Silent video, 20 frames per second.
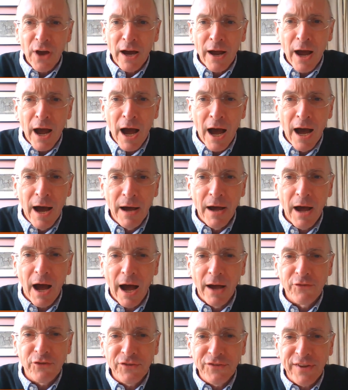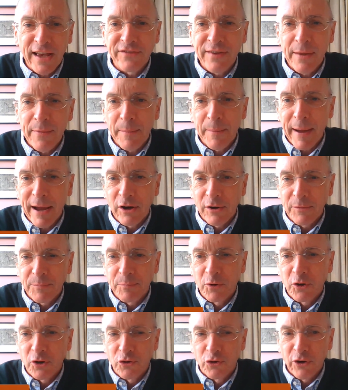I was going to say something about
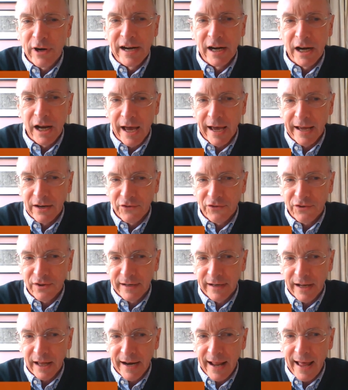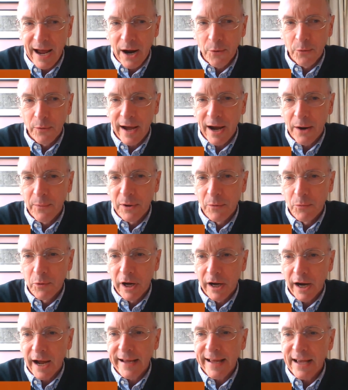Green Alliance and how we
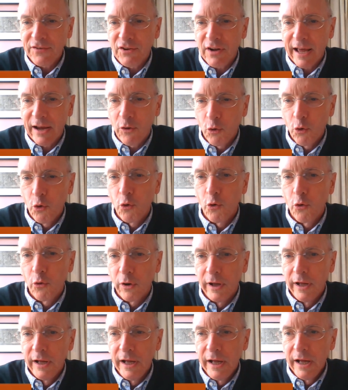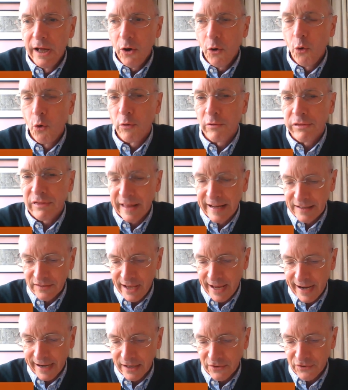work. I guess like all
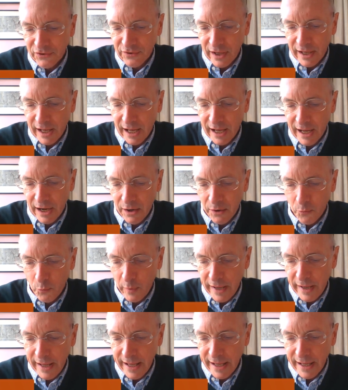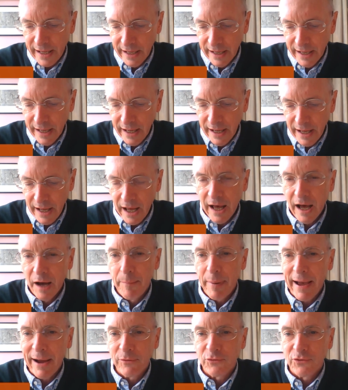think tanks, we're
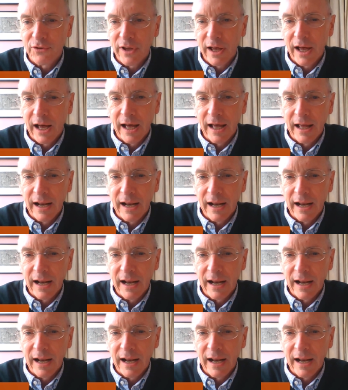about